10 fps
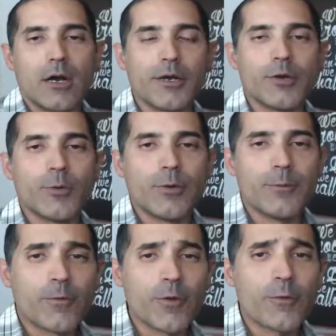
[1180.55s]

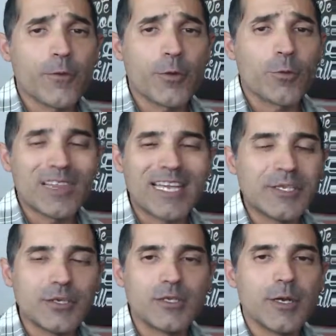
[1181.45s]
on for the
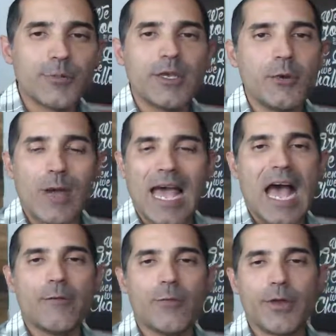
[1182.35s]
relationship that you
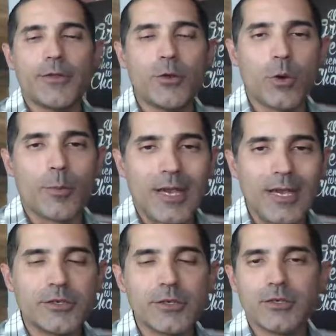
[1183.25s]
have with your
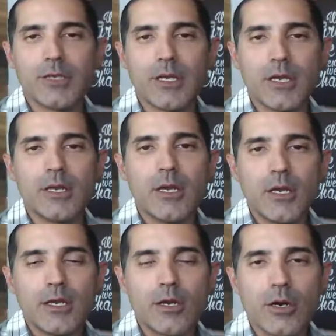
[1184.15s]
patients and
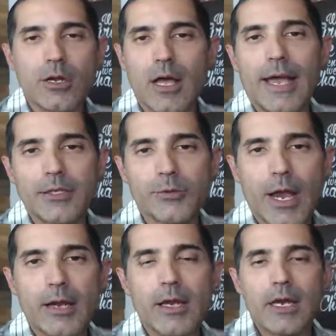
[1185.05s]
your clients,
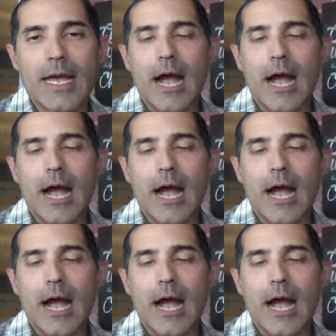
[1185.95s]
right?